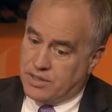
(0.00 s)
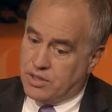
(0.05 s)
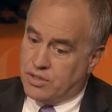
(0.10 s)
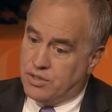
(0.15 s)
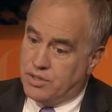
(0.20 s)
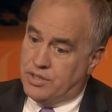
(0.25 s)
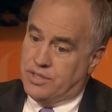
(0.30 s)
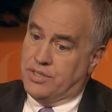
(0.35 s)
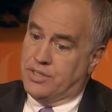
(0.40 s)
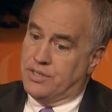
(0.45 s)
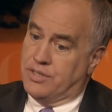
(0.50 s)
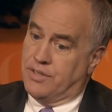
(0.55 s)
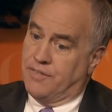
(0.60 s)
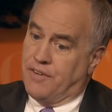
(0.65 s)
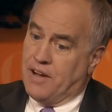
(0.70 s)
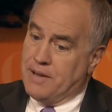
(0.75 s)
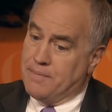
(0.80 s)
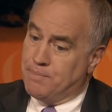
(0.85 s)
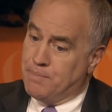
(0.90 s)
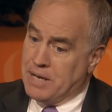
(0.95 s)
the good
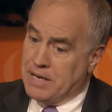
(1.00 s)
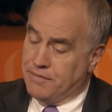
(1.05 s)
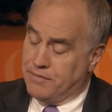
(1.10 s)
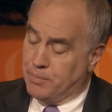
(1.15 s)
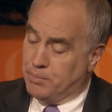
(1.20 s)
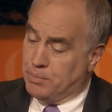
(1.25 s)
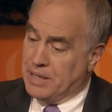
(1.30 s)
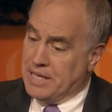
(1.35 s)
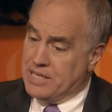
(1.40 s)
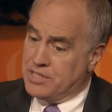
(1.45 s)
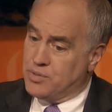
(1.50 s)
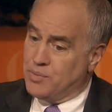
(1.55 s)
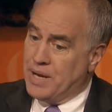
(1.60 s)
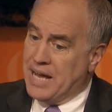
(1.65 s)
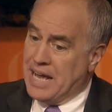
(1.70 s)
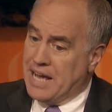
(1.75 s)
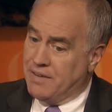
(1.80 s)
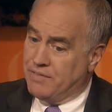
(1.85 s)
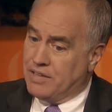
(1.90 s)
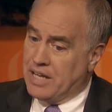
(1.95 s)
defined benefit plans that we
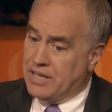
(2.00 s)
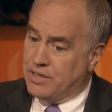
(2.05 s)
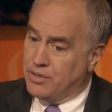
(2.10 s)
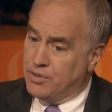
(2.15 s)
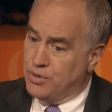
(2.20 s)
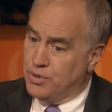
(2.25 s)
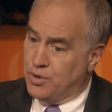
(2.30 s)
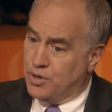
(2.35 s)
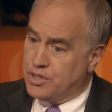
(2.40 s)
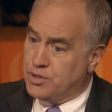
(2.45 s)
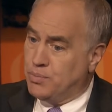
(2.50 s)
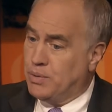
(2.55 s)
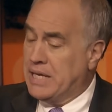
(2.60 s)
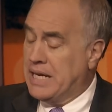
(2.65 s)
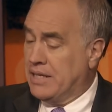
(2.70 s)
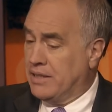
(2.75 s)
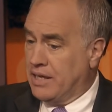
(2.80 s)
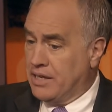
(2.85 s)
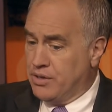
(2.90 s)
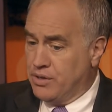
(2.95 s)
have, like New York's
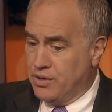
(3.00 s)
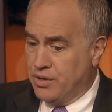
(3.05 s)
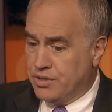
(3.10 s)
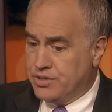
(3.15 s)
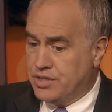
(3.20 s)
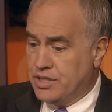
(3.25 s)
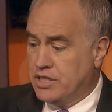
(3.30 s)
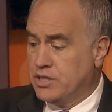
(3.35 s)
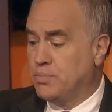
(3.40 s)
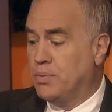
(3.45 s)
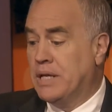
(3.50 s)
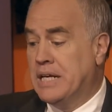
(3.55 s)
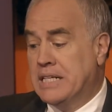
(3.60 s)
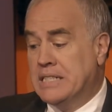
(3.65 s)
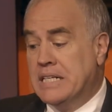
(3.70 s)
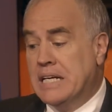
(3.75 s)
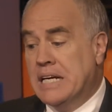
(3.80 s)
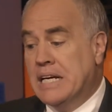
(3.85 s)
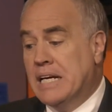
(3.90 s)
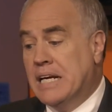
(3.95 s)
plan, like New York City's plan
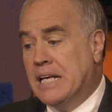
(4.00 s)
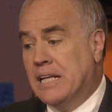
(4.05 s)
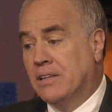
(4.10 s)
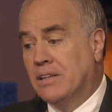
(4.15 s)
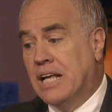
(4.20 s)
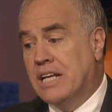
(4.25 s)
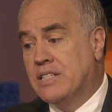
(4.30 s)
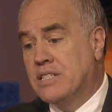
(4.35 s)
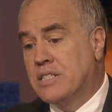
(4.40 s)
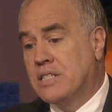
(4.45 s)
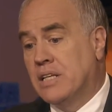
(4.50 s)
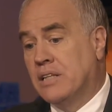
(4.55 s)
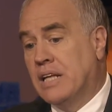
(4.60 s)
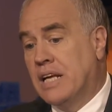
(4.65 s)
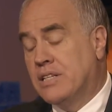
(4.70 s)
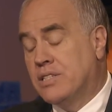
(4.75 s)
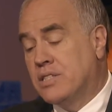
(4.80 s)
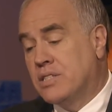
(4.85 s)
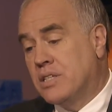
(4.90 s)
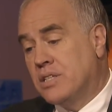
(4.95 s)
let's
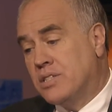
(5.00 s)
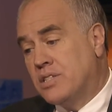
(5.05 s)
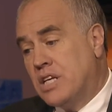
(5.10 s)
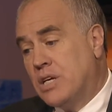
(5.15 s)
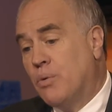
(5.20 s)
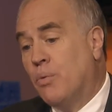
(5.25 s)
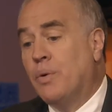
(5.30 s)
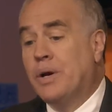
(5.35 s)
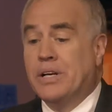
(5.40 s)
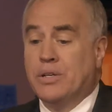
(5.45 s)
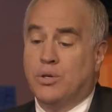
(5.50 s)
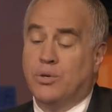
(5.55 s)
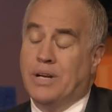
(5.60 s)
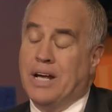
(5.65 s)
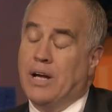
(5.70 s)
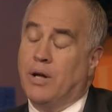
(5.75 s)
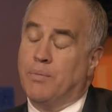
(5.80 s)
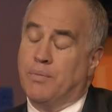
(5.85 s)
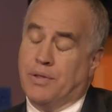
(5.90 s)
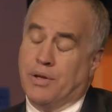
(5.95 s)
let's see what we can do to
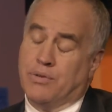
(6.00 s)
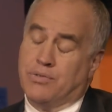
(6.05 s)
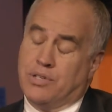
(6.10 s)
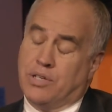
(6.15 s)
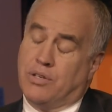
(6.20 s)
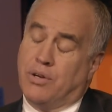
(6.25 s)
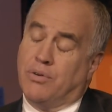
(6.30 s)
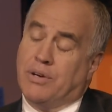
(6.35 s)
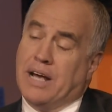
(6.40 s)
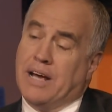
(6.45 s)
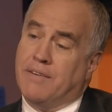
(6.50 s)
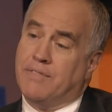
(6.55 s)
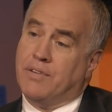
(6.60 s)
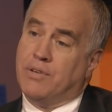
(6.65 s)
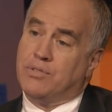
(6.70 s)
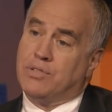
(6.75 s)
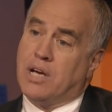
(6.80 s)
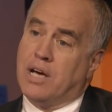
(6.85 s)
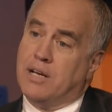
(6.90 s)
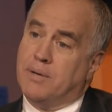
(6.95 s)
help those that don't have
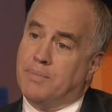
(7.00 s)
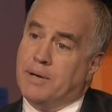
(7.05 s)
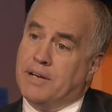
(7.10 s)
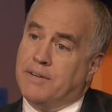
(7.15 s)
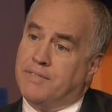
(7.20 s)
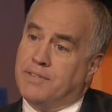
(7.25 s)
those kind of benefits.